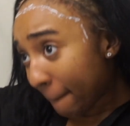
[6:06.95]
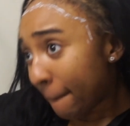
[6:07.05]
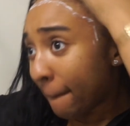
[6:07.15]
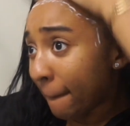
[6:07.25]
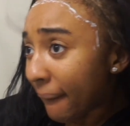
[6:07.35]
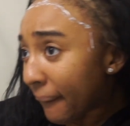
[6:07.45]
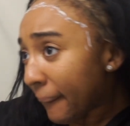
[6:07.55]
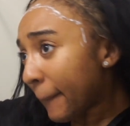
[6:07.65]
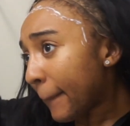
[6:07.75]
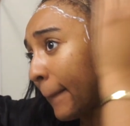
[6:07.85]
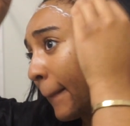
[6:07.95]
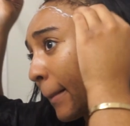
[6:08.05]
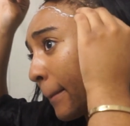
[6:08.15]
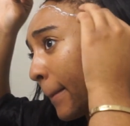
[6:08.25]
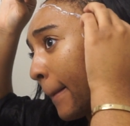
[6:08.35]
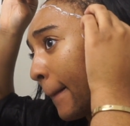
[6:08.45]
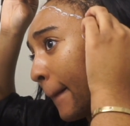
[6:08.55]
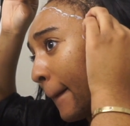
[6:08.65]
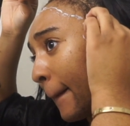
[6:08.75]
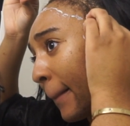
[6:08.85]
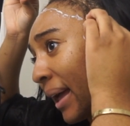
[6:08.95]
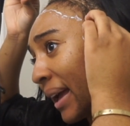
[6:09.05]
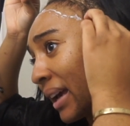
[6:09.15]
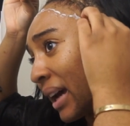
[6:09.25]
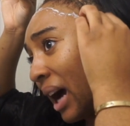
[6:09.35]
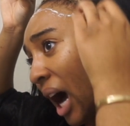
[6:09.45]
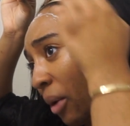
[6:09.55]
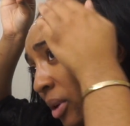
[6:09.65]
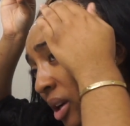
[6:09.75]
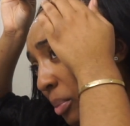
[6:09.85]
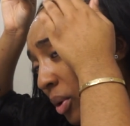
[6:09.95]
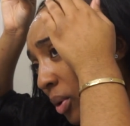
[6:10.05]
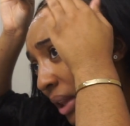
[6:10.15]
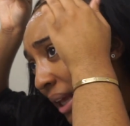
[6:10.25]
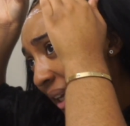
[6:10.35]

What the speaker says: Okay, like pull like, I want to pull like